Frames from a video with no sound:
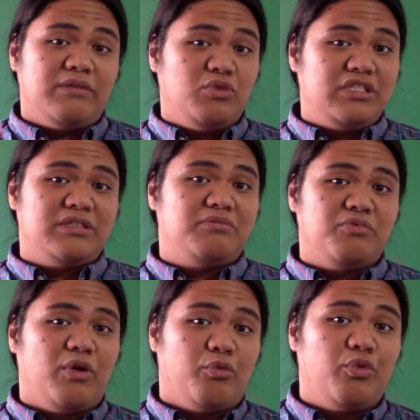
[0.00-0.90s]
which is
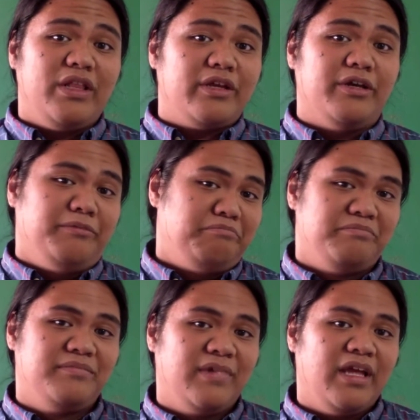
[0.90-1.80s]
really good,
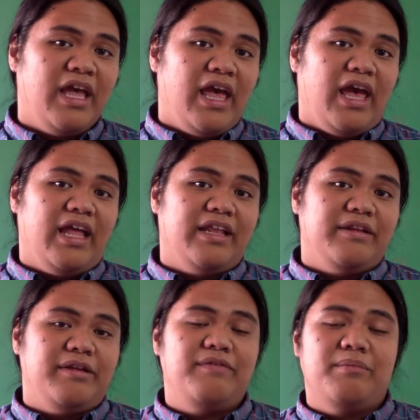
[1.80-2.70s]

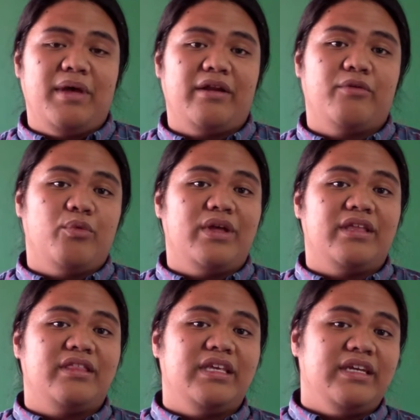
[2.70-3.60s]
and even better
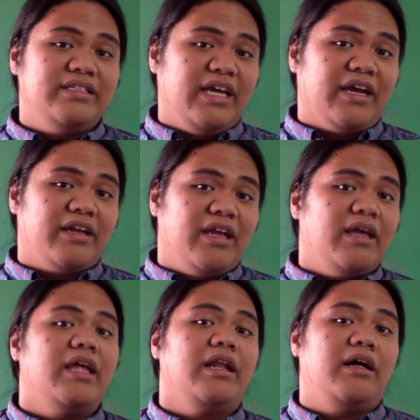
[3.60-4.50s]
with the deck.
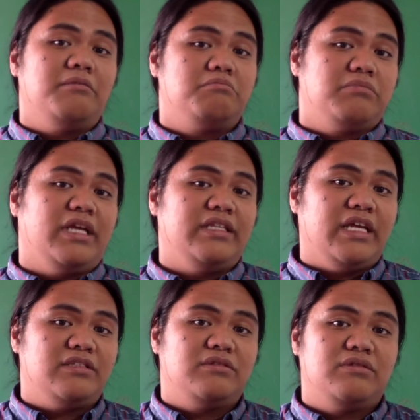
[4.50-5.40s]
And I'll get
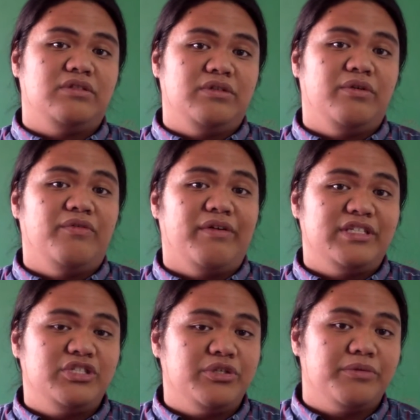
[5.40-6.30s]
that to
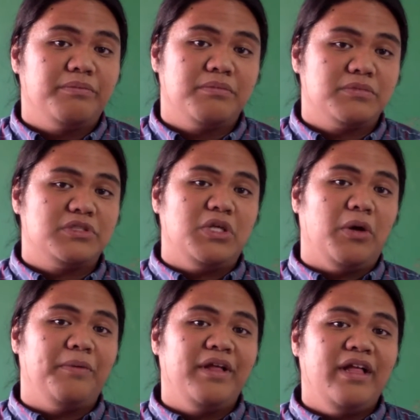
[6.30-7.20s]
very soon.
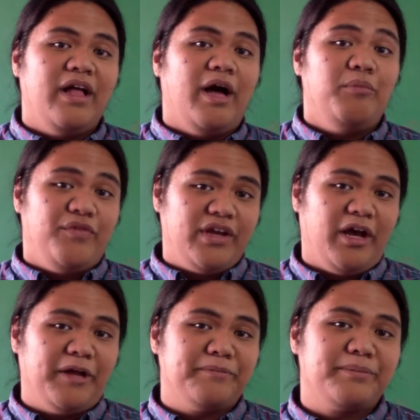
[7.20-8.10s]
So moving
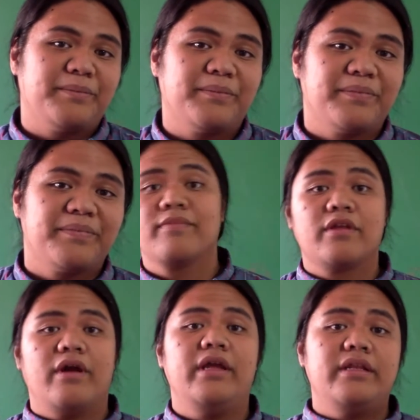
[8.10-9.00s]
on.
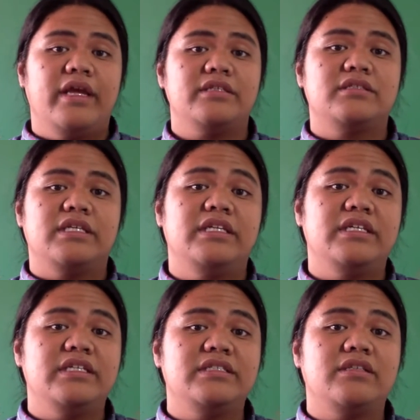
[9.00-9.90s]
Right, next
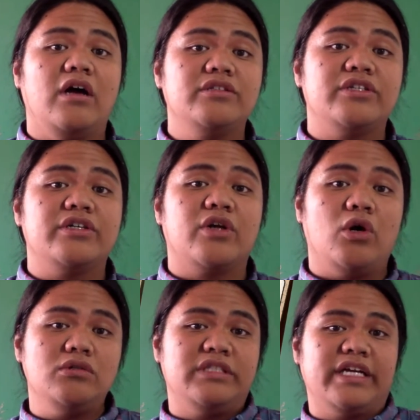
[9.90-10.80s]
is Dr.
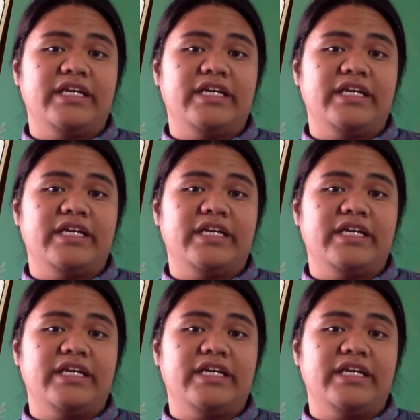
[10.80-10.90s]
Gold